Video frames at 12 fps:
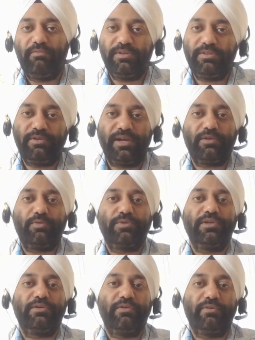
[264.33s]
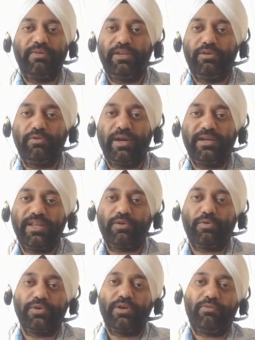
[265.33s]
whether you get
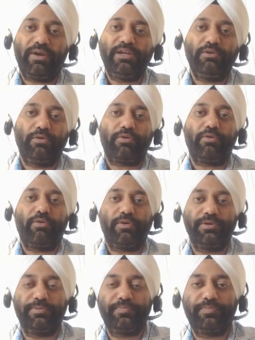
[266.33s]
that question right or wrong.